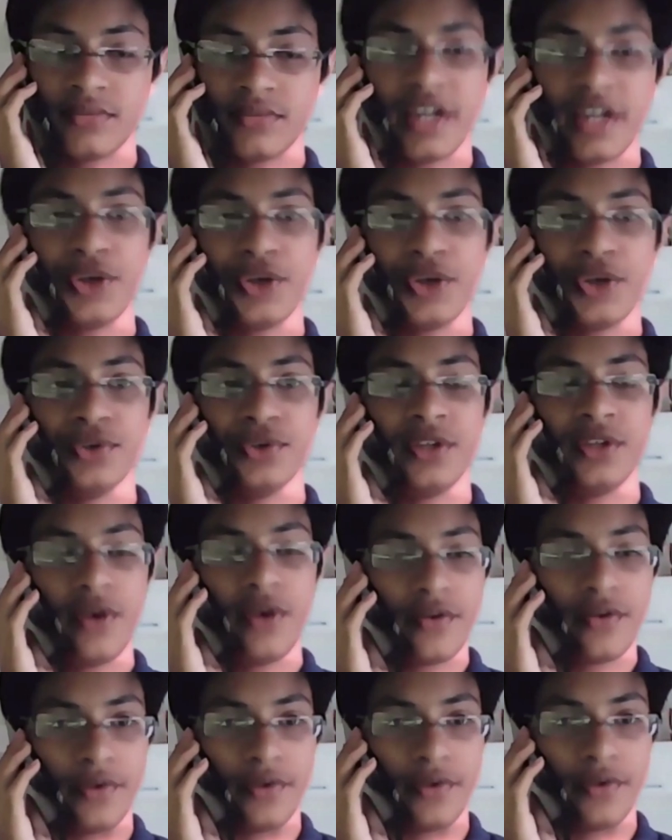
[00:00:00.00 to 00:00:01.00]
Thank you. See
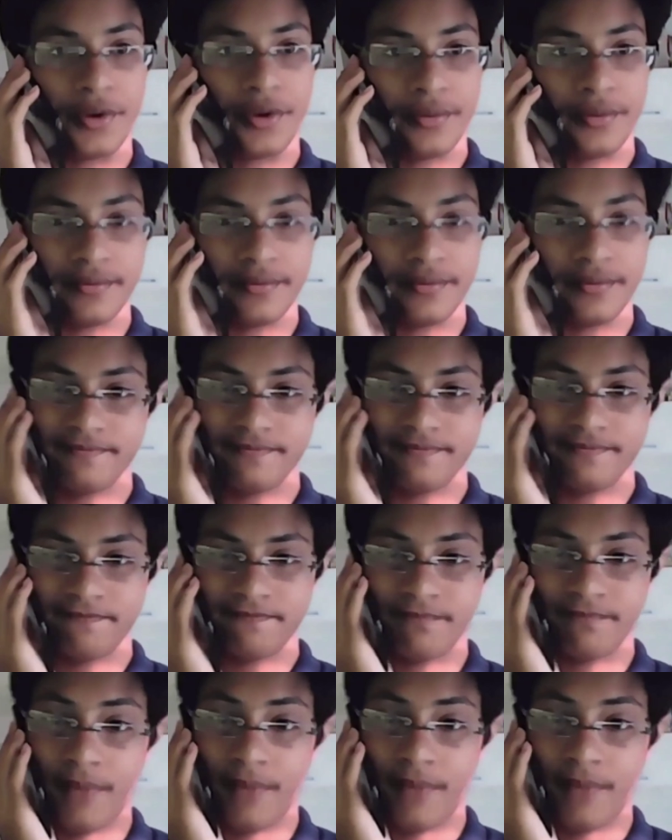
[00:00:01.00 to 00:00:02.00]
you at 4.
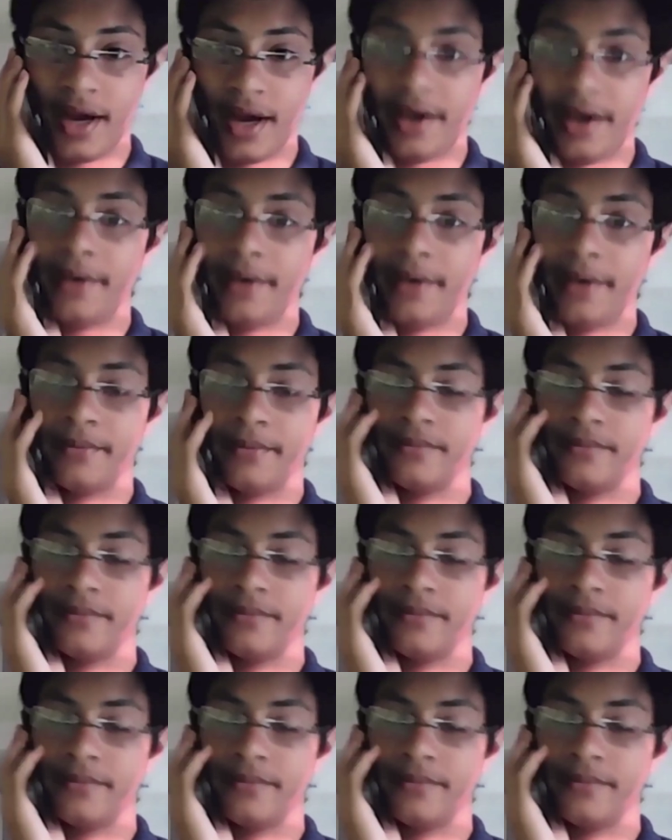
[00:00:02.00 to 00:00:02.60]
Bye.